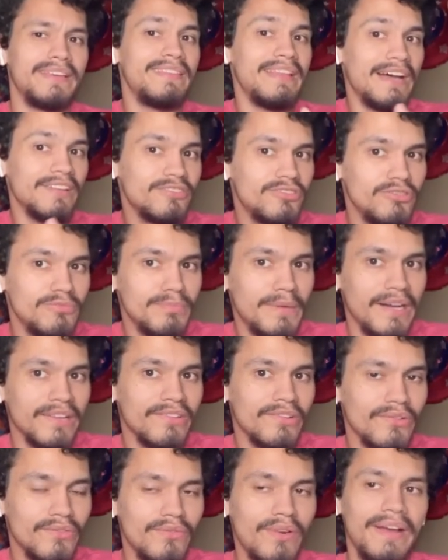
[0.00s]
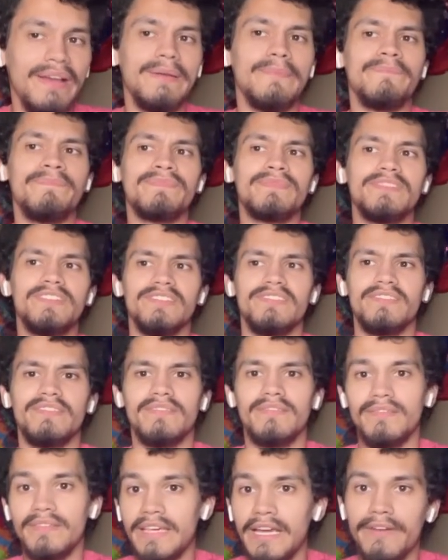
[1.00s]
not too much, right? Just
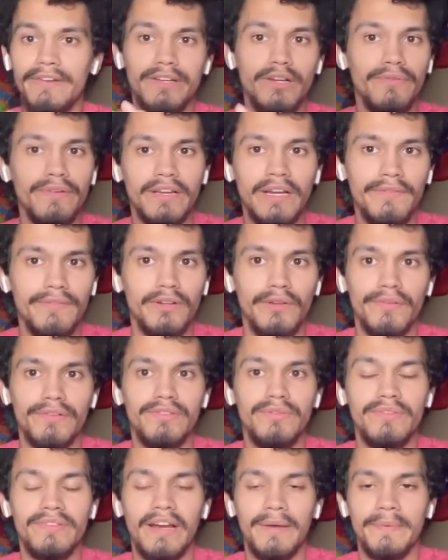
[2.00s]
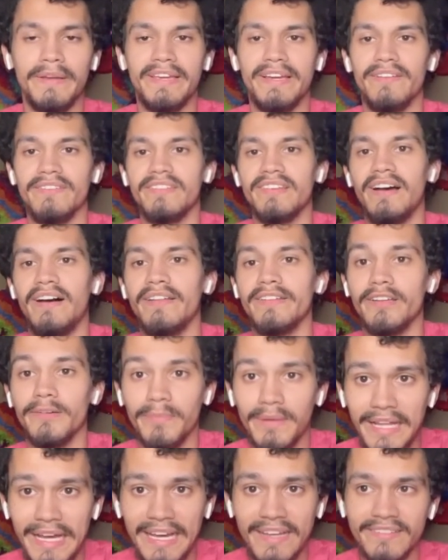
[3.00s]
carrying over cover and over 2 timer counts on their
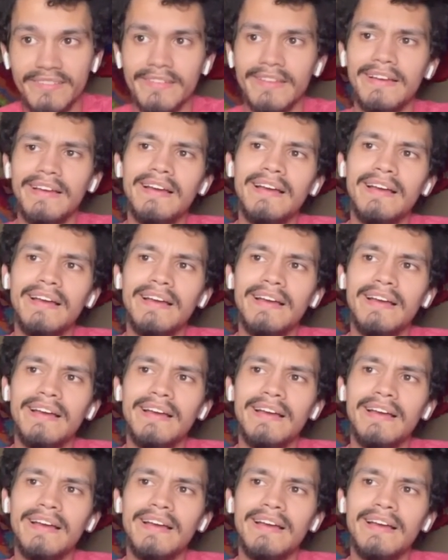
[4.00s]
blast.